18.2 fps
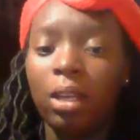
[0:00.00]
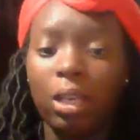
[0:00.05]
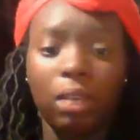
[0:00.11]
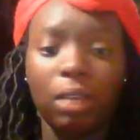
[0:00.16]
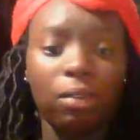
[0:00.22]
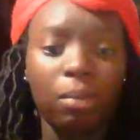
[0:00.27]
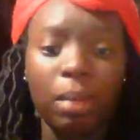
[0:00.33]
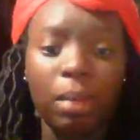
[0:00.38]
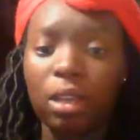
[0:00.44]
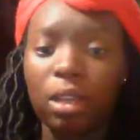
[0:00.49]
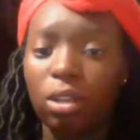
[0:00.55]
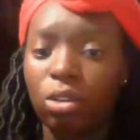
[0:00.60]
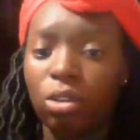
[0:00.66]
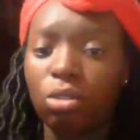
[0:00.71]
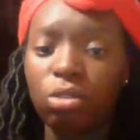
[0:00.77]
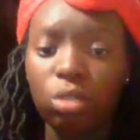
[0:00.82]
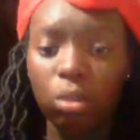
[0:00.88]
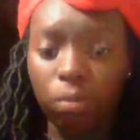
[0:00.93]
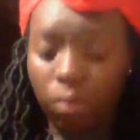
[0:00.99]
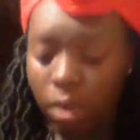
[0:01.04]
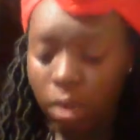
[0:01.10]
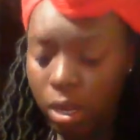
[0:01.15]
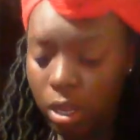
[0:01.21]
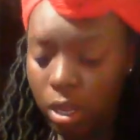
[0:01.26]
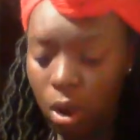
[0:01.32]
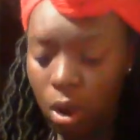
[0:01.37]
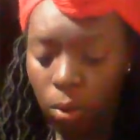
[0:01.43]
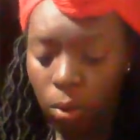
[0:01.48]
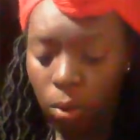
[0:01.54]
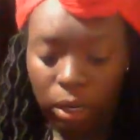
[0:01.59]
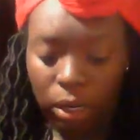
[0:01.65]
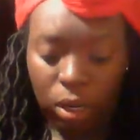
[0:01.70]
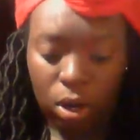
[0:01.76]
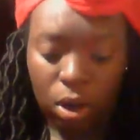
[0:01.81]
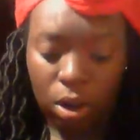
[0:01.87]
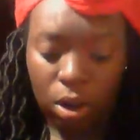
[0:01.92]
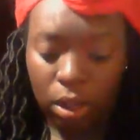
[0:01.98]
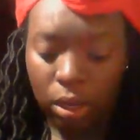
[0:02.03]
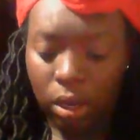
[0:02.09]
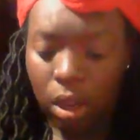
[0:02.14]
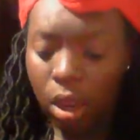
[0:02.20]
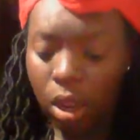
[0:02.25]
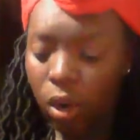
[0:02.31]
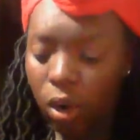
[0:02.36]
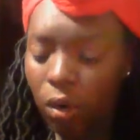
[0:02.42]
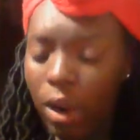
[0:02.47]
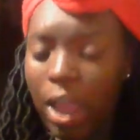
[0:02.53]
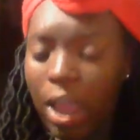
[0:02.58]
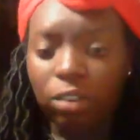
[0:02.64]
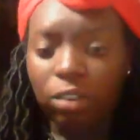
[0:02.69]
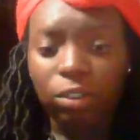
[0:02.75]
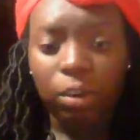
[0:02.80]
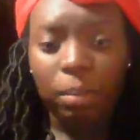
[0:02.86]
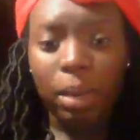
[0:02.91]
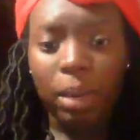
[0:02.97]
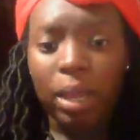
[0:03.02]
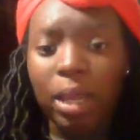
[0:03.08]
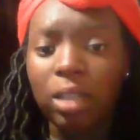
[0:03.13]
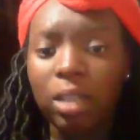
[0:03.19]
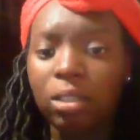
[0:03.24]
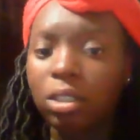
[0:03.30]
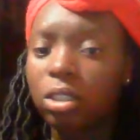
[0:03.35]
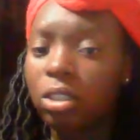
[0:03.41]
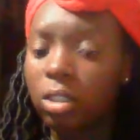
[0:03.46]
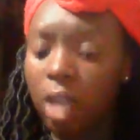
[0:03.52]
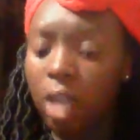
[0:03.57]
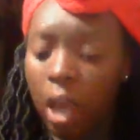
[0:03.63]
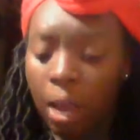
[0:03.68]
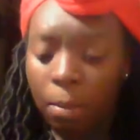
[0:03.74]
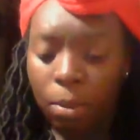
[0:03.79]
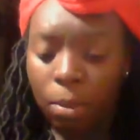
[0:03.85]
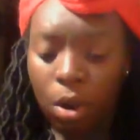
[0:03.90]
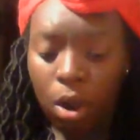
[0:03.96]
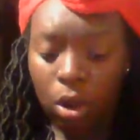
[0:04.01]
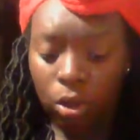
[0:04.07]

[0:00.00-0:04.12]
even making a YouTube video, working on crafts for my Etsy shop,